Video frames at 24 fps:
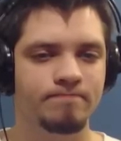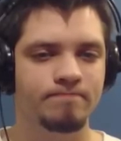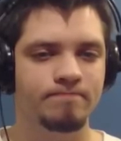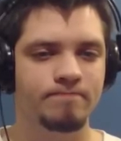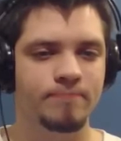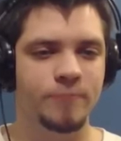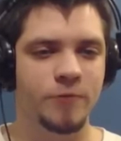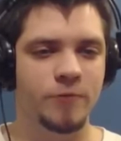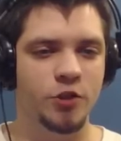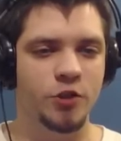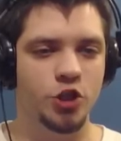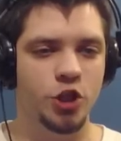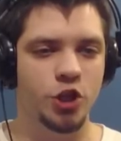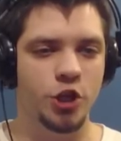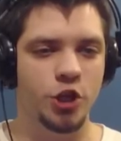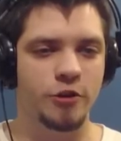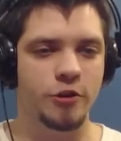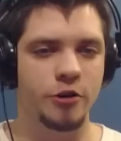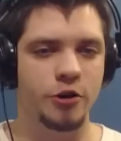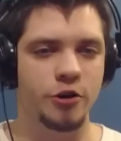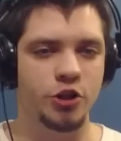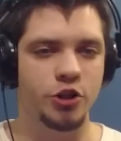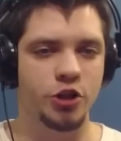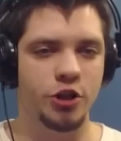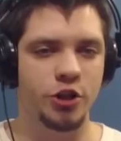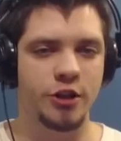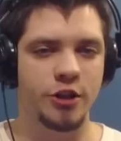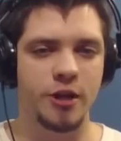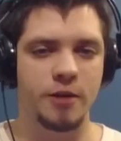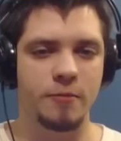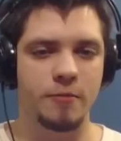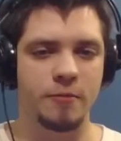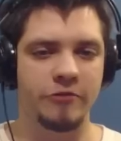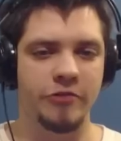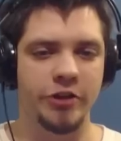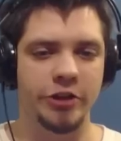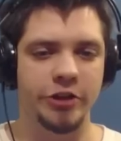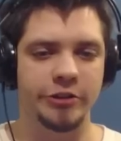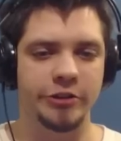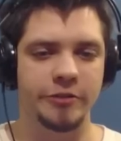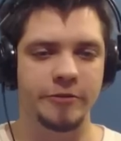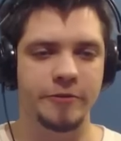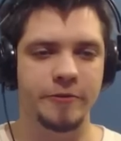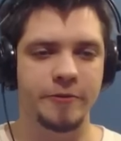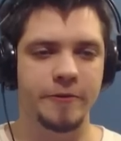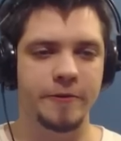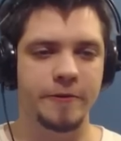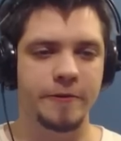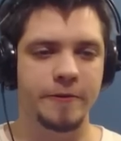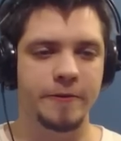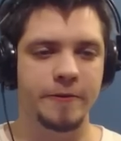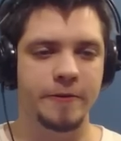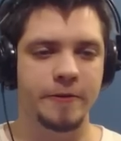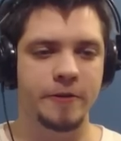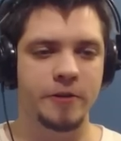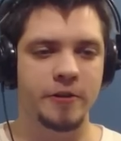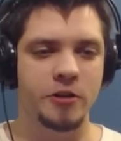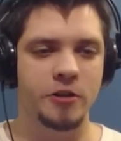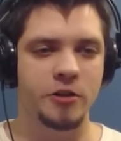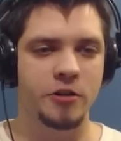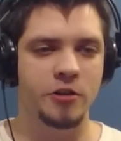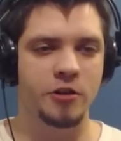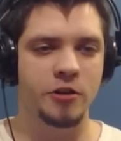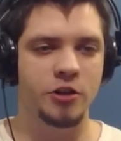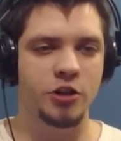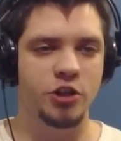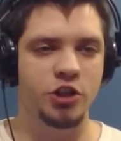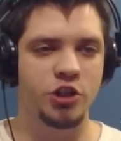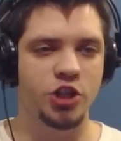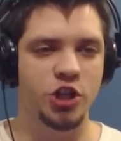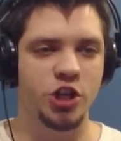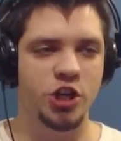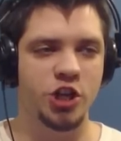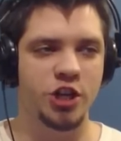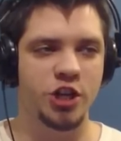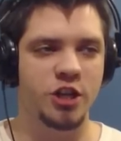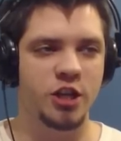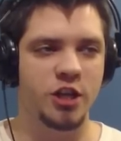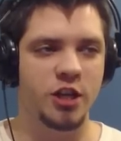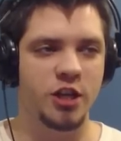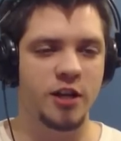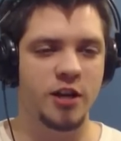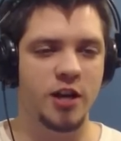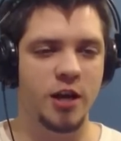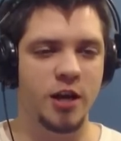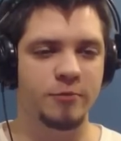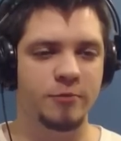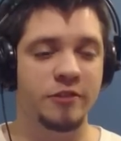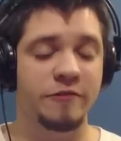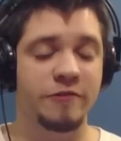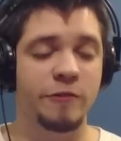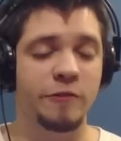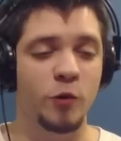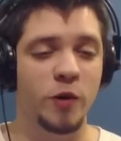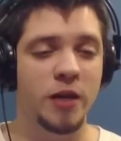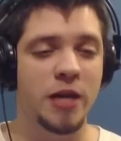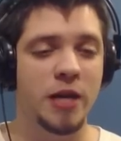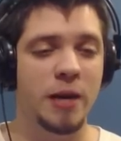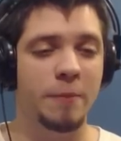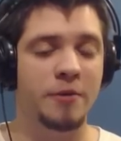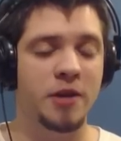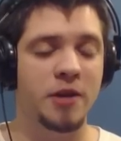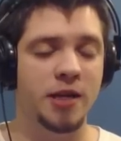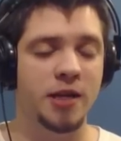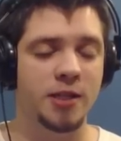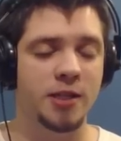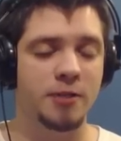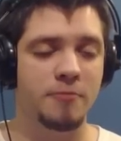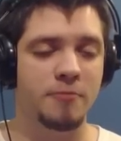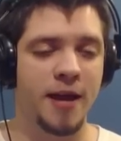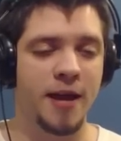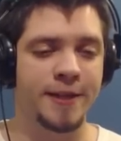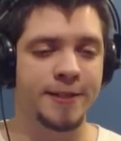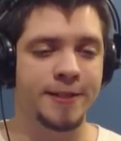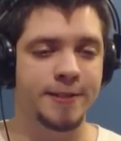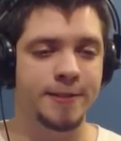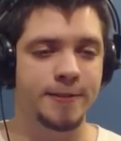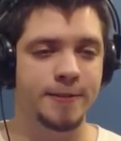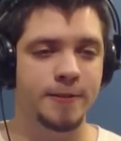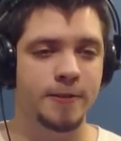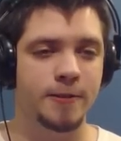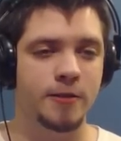Sure, sure thing, my friend. Sure thing. I'm the fully upgraded Max.